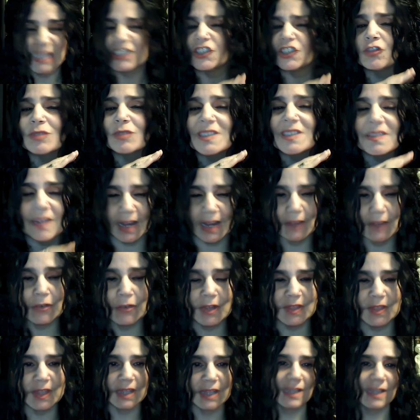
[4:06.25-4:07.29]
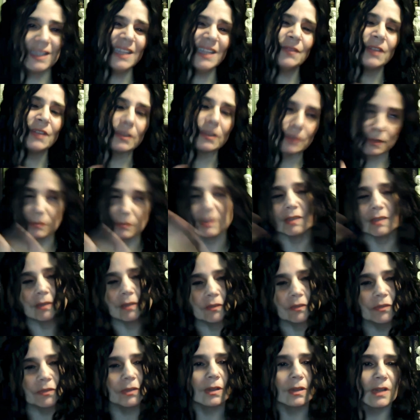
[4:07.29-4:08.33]
She risked everything. And even though she risked it
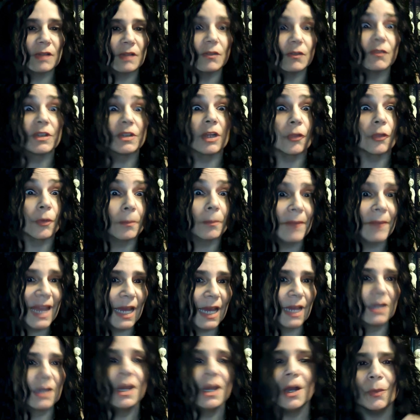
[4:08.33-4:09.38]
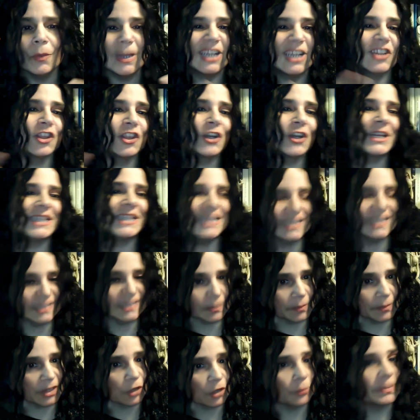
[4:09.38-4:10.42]
for the love of another man, we can look at it as a
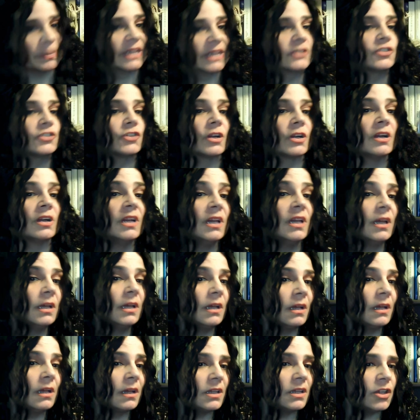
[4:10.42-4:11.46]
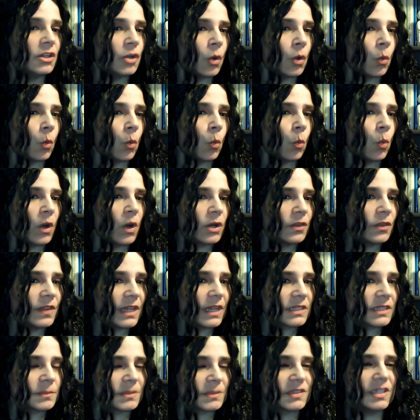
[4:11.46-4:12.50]
bigger picture. What are the
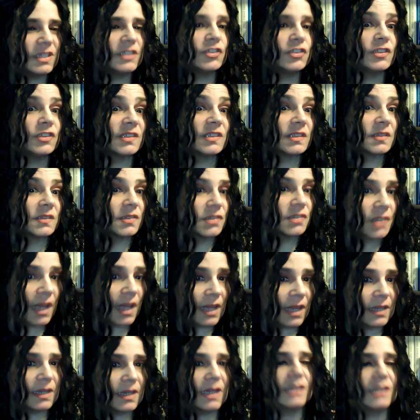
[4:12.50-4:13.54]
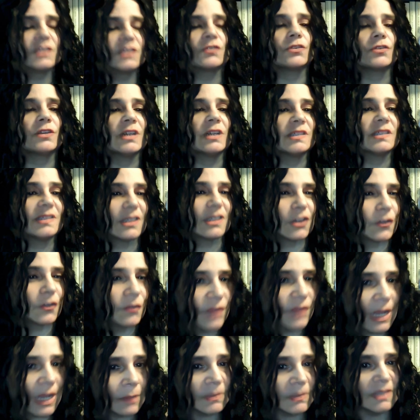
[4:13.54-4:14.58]
expectations that society has for us, that our
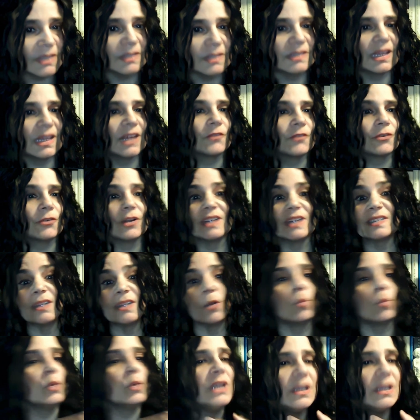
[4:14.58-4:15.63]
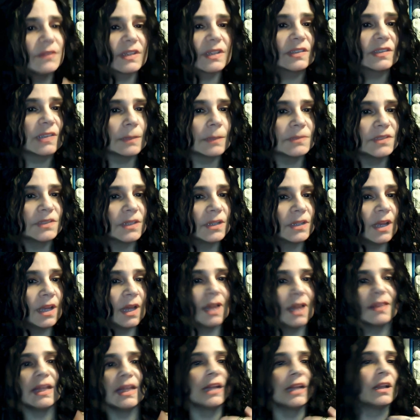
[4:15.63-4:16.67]
family has had for us, that we've accepted,
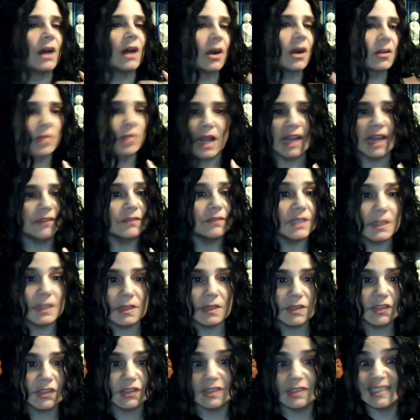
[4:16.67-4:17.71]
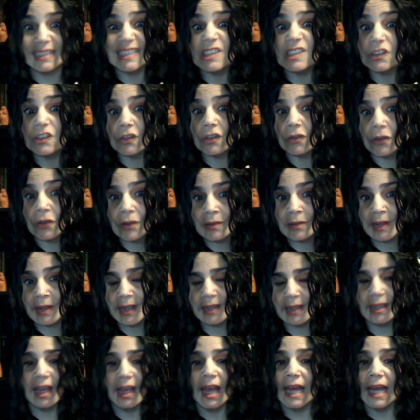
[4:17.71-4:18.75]
that our life needs to look
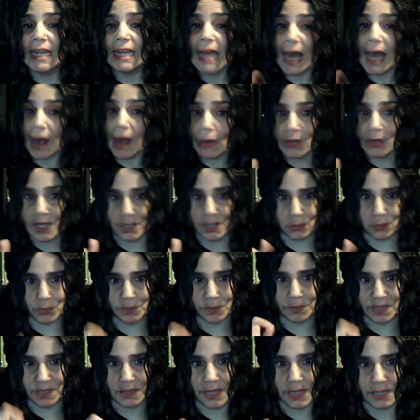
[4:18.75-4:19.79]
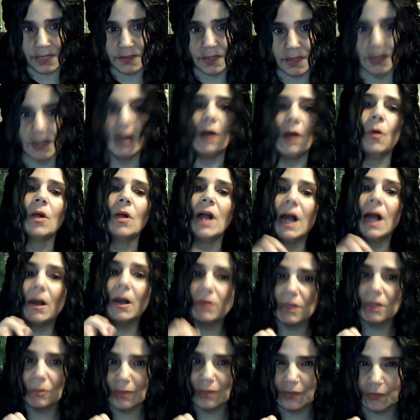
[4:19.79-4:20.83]
like? And how can we be like that owl? How
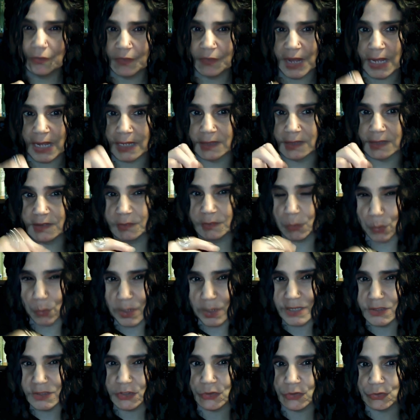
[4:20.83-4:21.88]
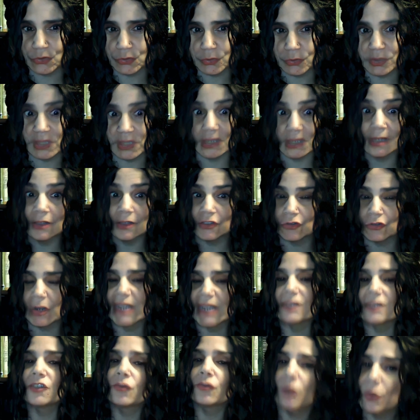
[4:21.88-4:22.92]
can we find what is truly trying
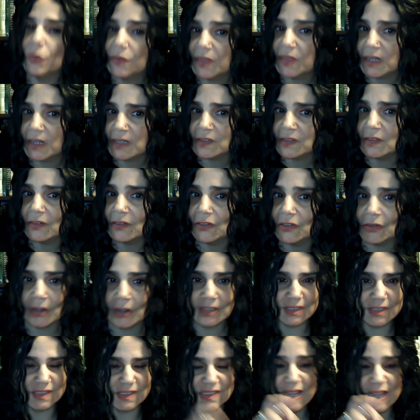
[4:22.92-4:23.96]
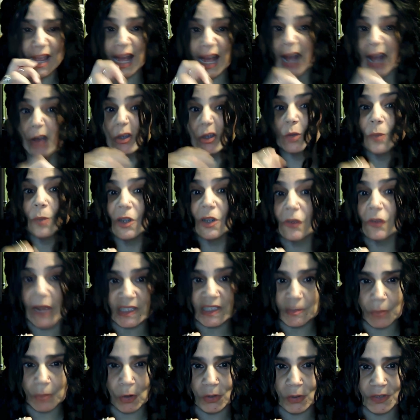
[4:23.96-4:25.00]
to grow within us in the darkness? How can we
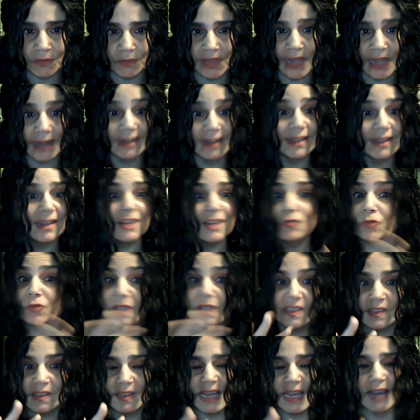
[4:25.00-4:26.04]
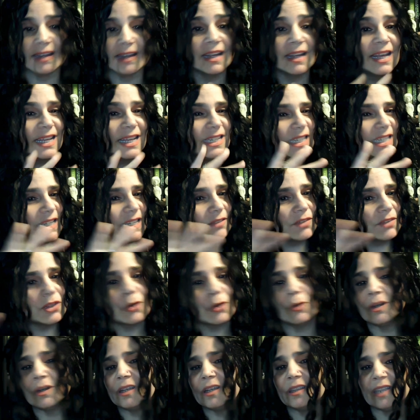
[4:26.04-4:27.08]
grasp hold of that, risk that? And even
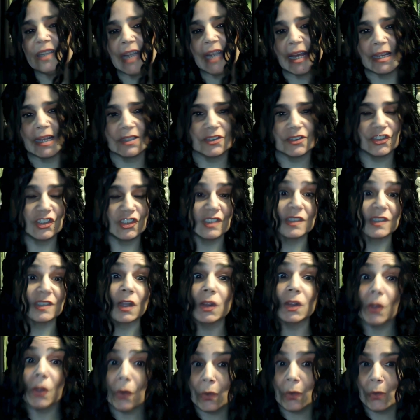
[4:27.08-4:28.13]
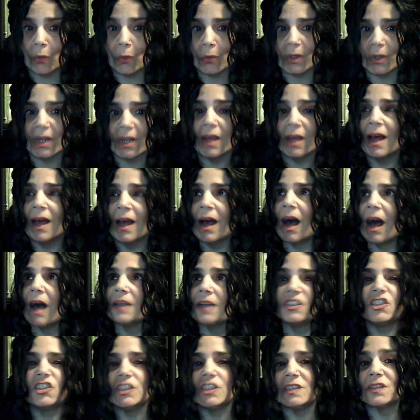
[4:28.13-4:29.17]
though in the end she's alone,
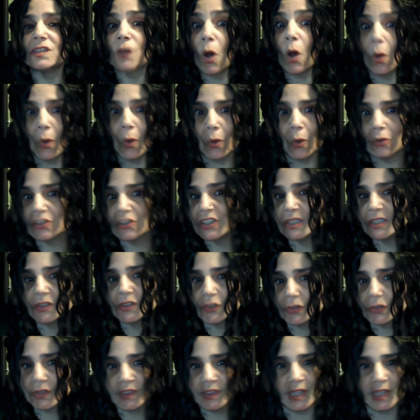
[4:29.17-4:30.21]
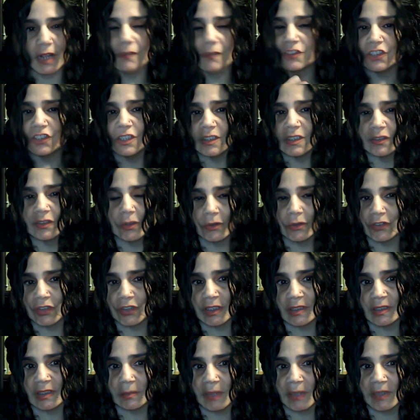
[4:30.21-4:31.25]
she is whole, she is herself, she is who she
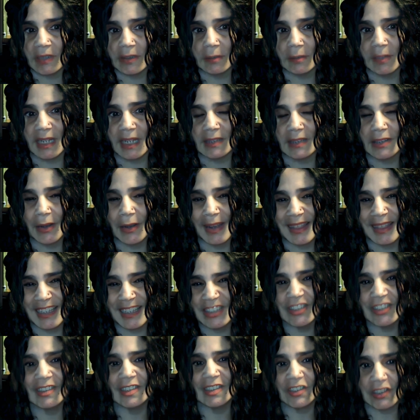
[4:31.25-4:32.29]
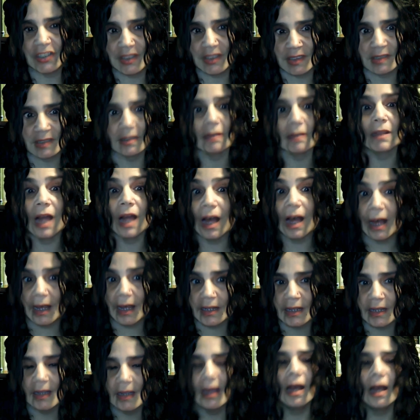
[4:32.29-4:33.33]
is meant to be. So I think she teaches us a lot
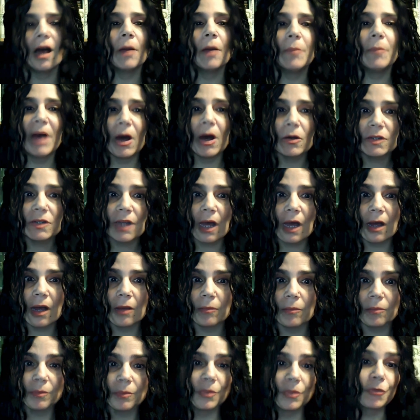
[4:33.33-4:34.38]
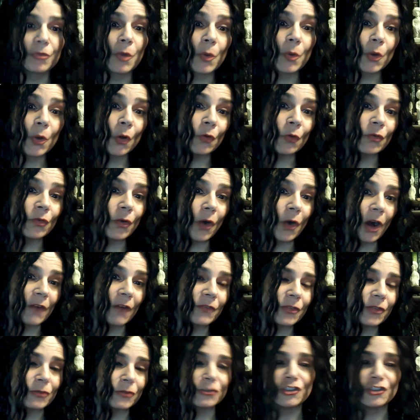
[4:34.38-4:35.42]
about throwing
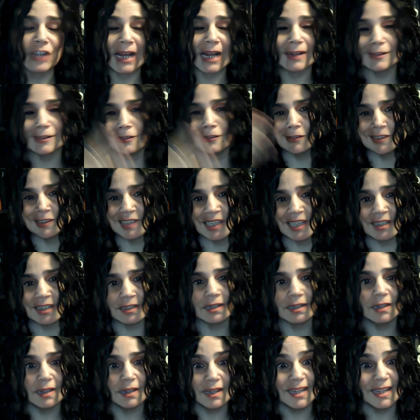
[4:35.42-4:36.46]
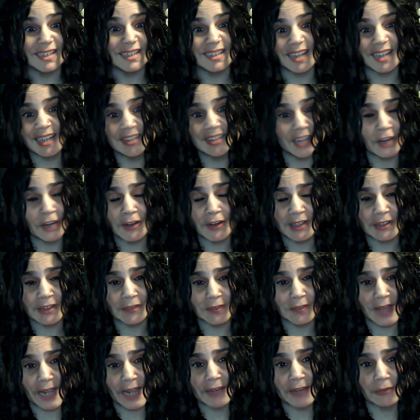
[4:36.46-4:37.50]
off those shackles and daring to
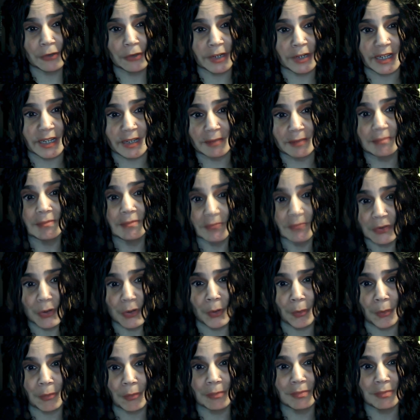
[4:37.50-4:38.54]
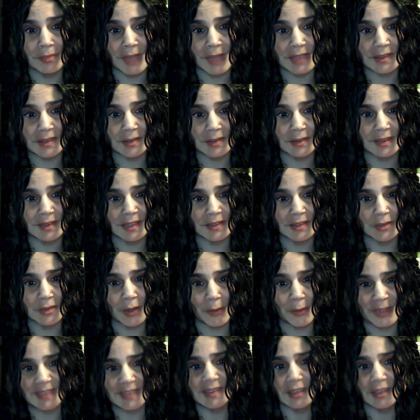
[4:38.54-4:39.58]
fly free. So that's
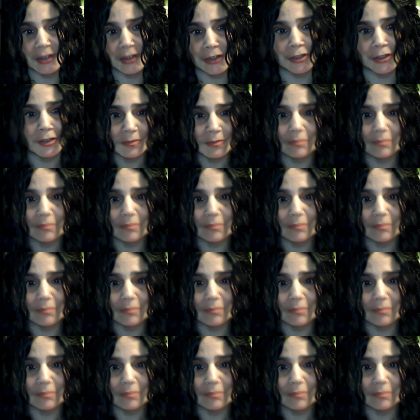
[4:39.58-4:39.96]
how I see her.